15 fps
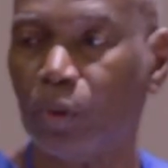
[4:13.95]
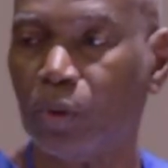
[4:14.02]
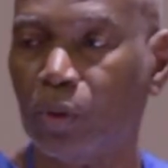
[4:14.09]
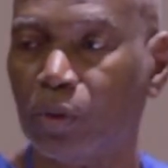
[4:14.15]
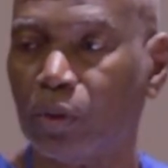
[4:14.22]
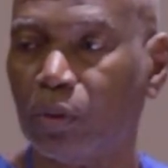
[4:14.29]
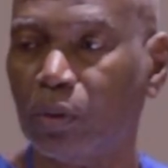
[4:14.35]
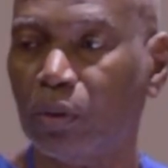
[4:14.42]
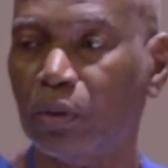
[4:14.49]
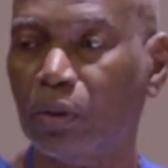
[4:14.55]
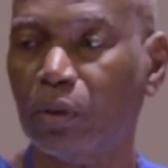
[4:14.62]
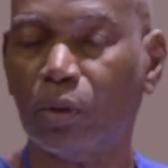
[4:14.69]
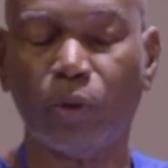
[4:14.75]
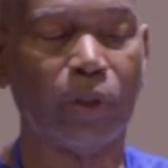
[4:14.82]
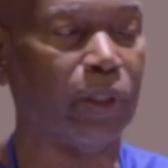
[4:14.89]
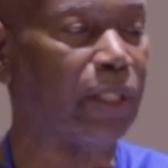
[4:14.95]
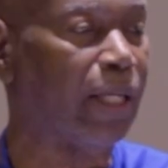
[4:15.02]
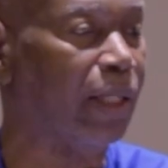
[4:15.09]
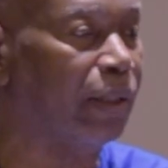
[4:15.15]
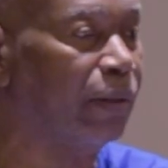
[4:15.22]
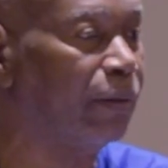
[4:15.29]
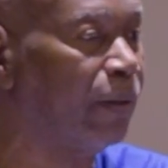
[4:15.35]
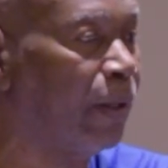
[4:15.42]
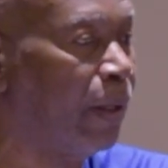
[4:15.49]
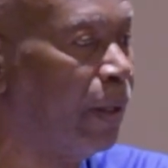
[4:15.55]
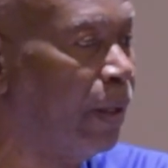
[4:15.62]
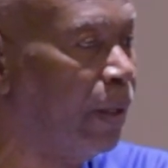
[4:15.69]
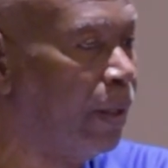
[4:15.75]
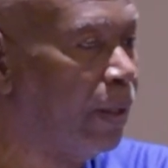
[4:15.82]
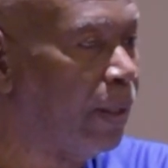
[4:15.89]
knows Llewellyn Allen.
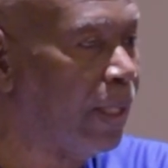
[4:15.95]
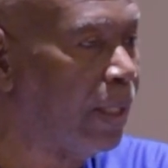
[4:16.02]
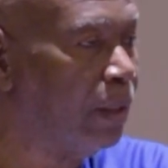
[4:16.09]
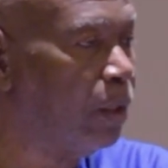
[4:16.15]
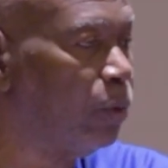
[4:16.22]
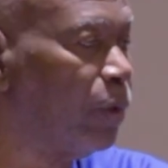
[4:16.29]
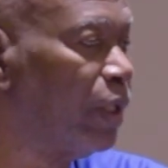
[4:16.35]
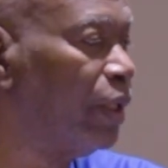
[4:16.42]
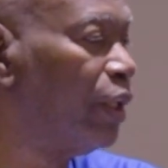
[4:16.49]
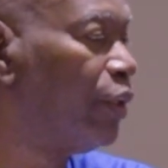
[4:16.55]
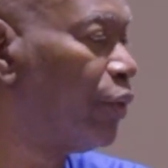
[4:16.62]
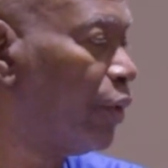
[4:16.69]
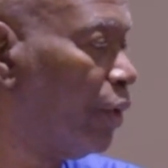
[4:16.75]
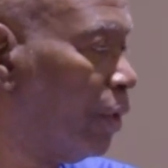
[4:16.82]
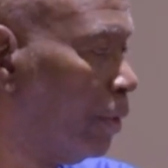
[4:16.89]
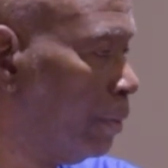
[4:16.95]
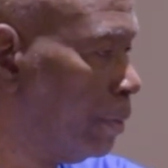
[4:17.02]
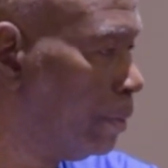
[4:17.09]
And Llewellyn, in turn,